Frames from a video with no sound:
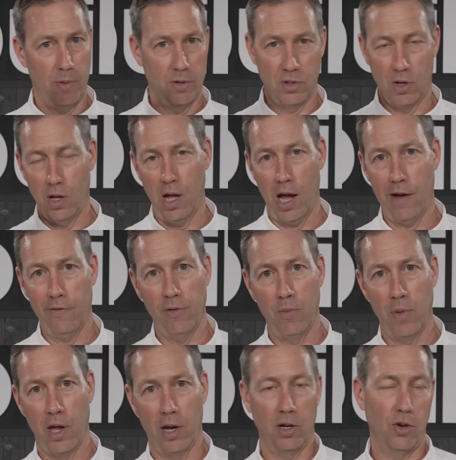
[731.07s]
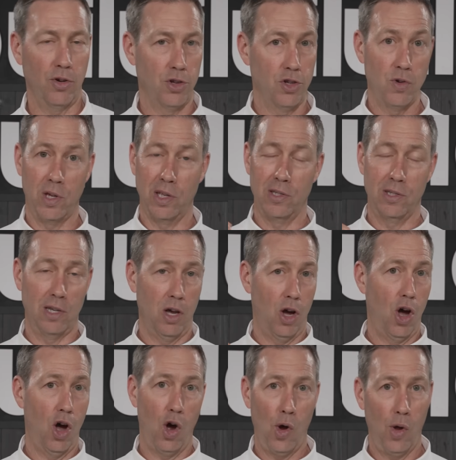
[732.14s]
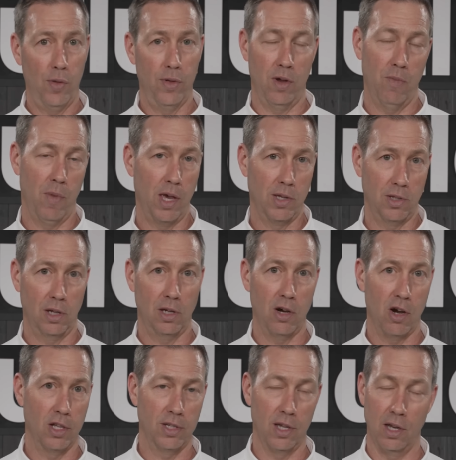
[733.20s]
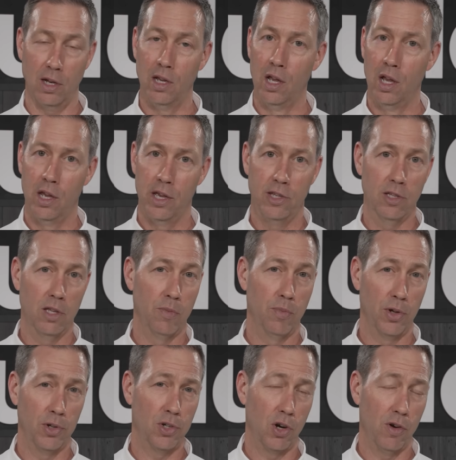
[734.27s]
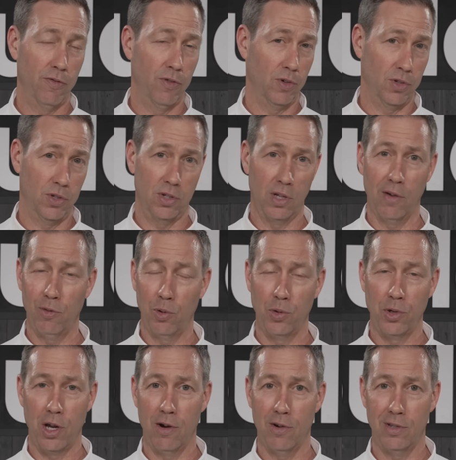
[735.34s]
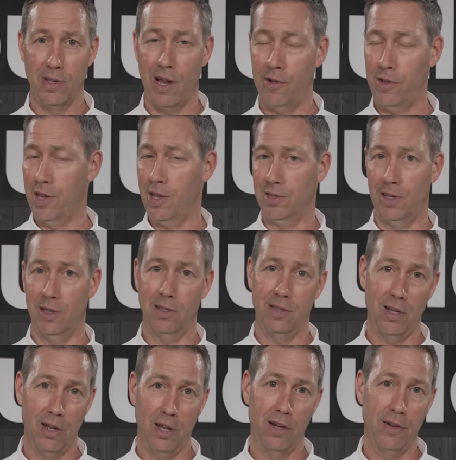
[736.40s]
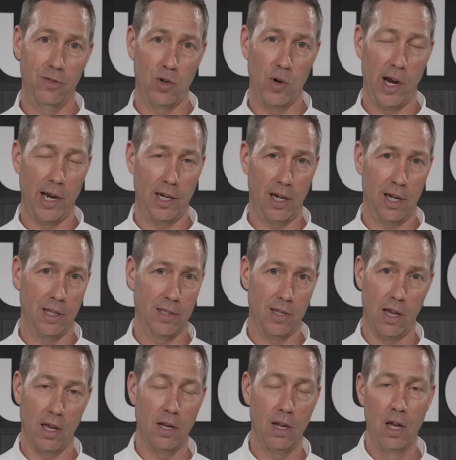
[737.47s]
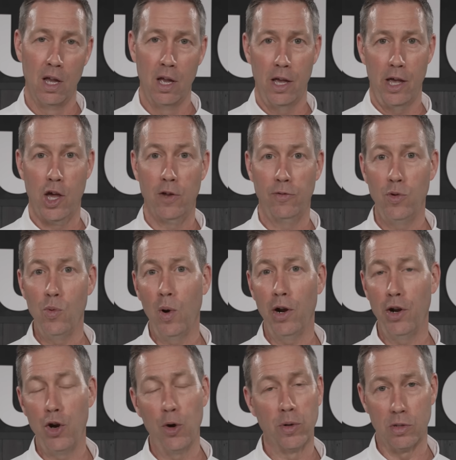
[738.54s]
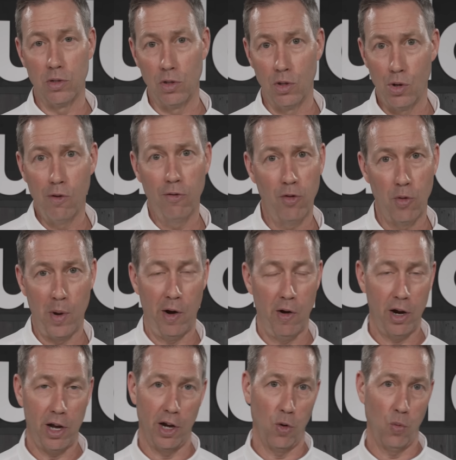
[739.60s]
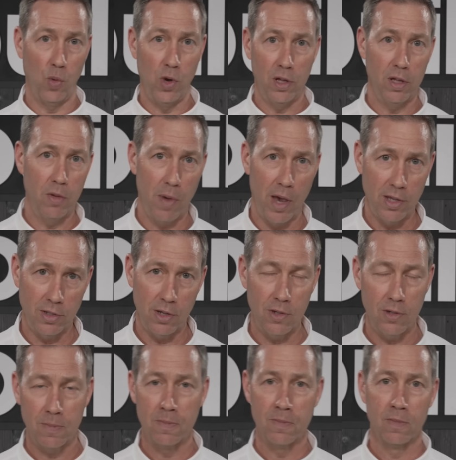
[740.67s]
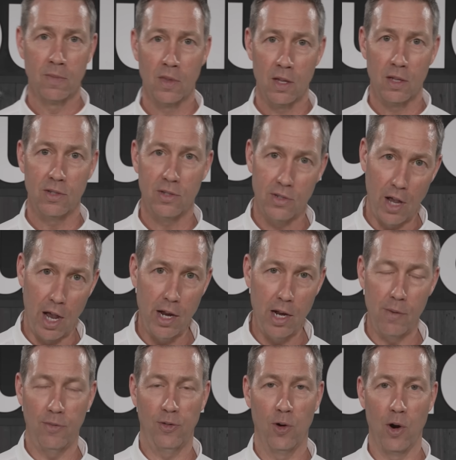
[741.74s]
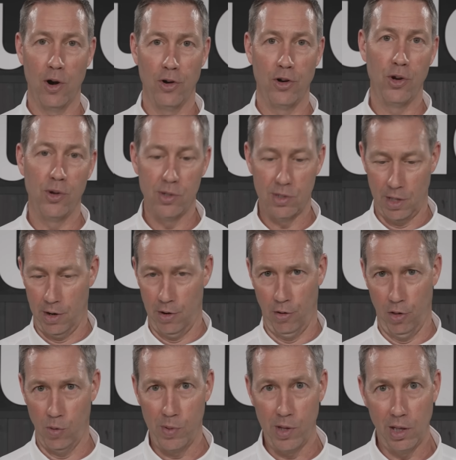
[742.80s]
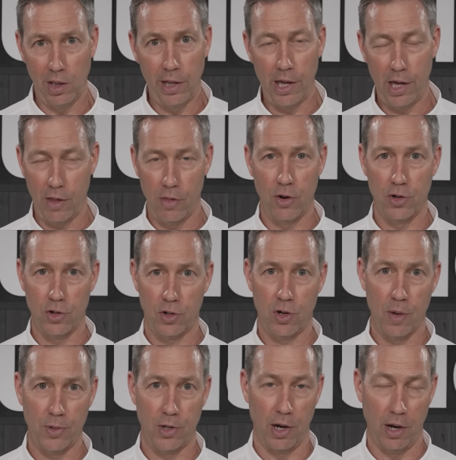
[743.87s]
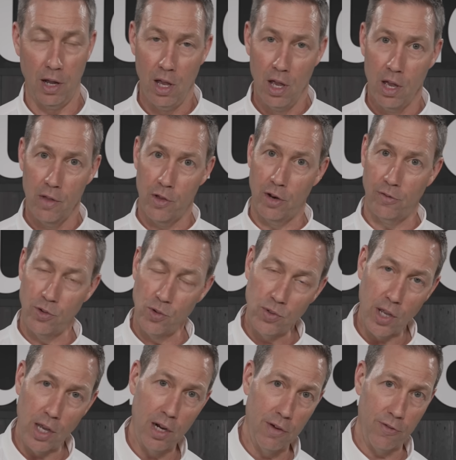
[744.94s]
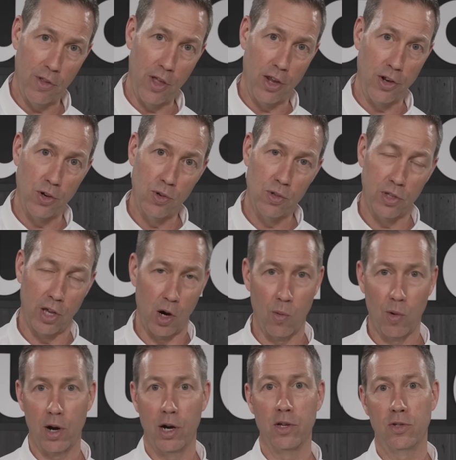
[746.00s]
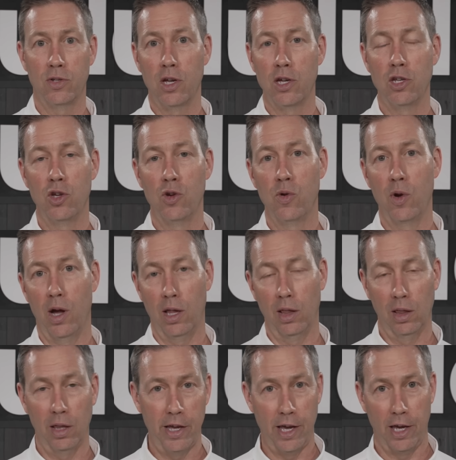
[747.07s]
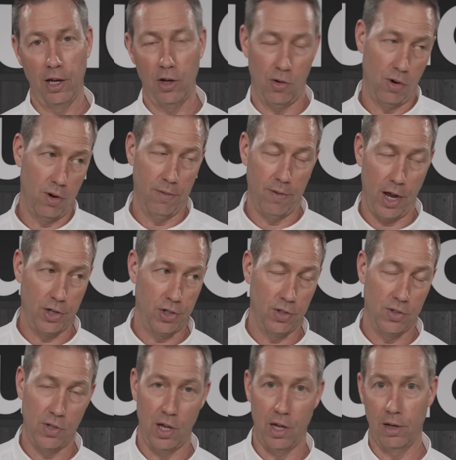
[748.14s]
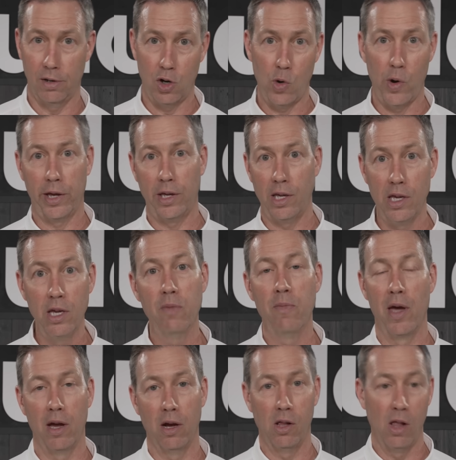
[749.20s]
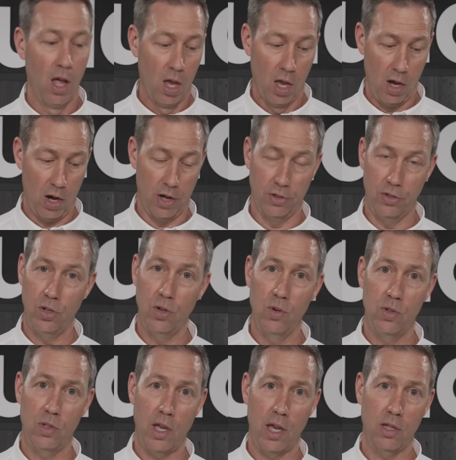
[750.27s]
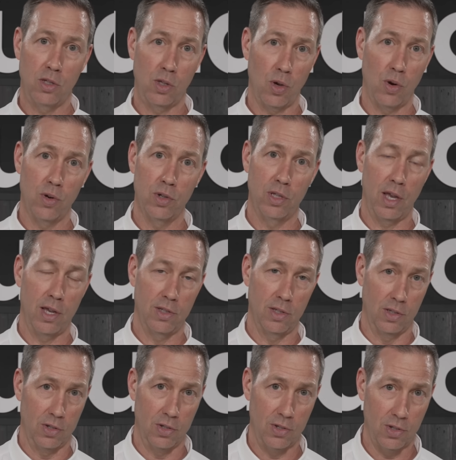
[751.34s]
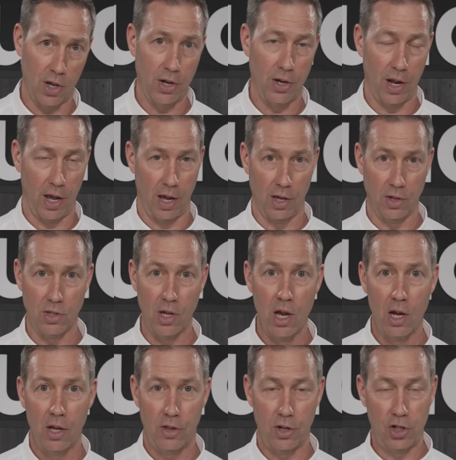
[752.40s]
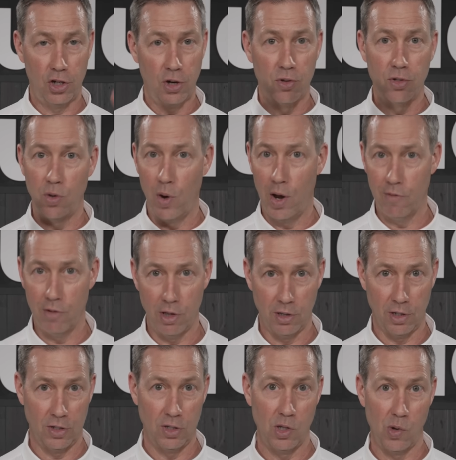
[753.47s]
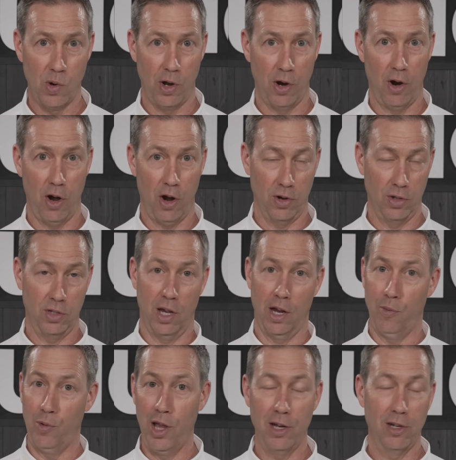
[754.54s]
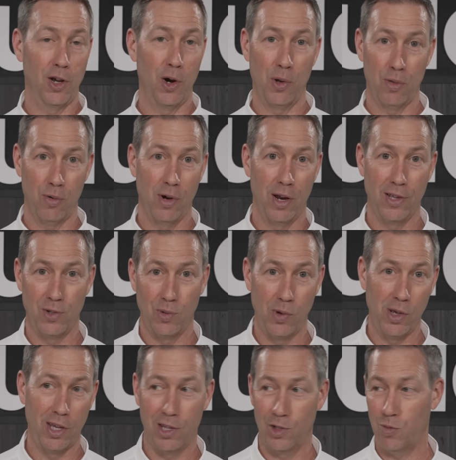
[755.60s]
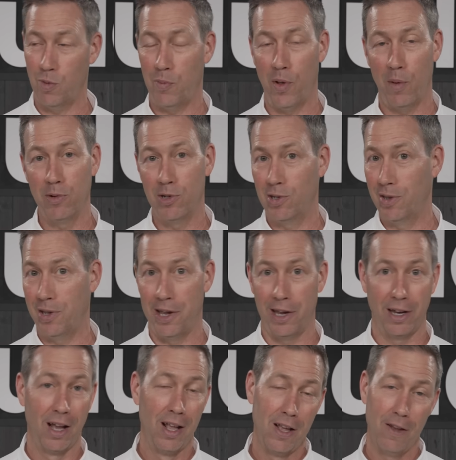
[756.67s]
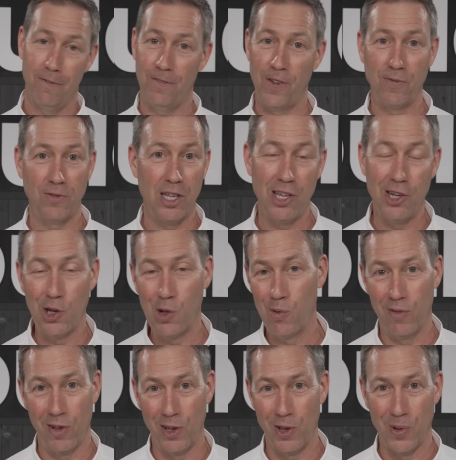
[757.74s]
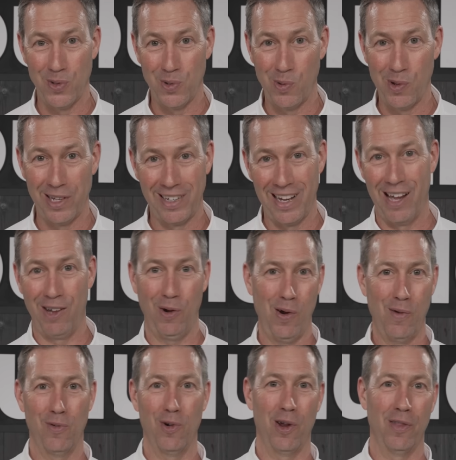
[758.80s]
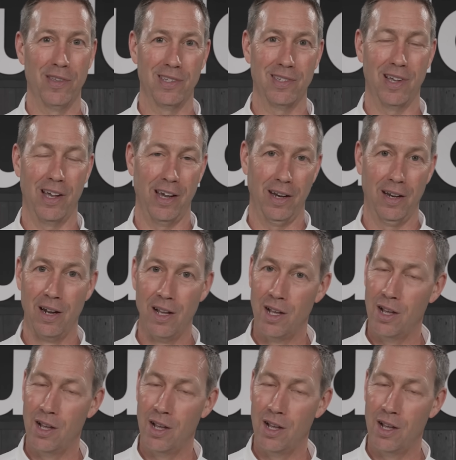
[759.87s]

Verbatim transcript: It's all alphabetical, and you can see all the amazing content. He's in the Build Show for several years now. He has a ton of great content, and if you want to know what's new from Eric on a weekly basis, sign up for our newsletter. There'll be a link in the description that if you sign up for that newsletter, we're going to send you a link, or I should say a quick email, on Tuesdays, Thursdays, and Sundays that shows you everything that's new on our site. We had to go to 3 days a week because we're publishing like 15 new videos a week now over on the site.